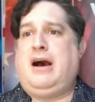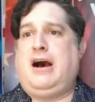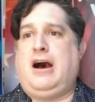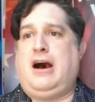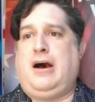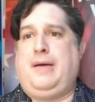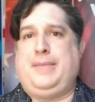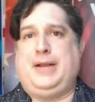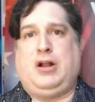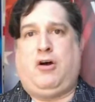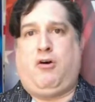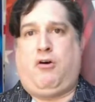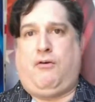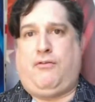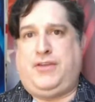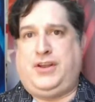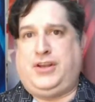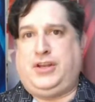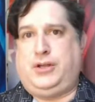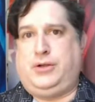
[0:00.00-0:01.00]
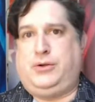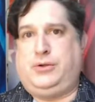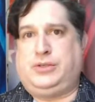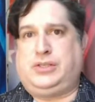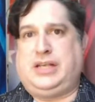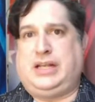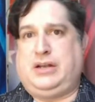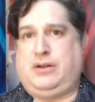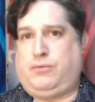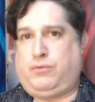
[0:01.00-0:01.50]
and all the
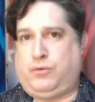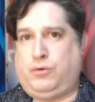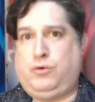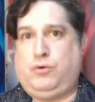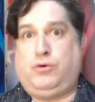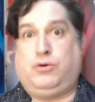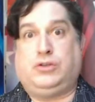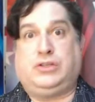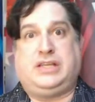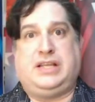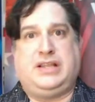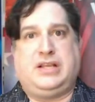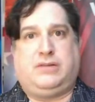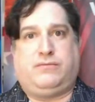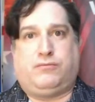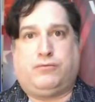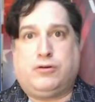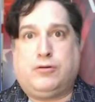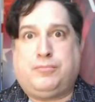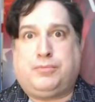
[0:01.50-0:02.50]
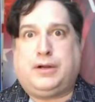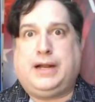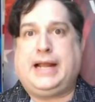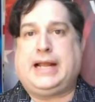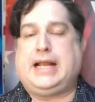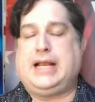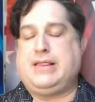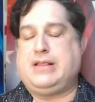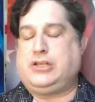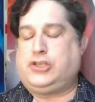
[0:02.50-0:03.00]
news and the rules and the
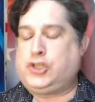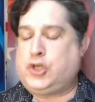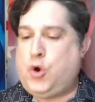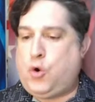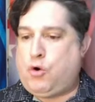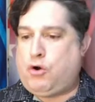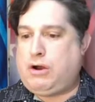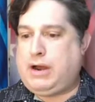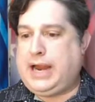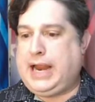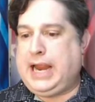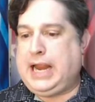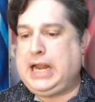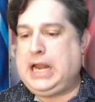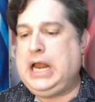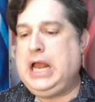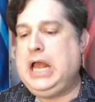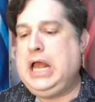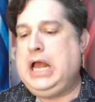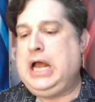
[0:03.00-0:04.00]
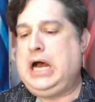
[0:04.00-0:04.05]
rubric and the scoring.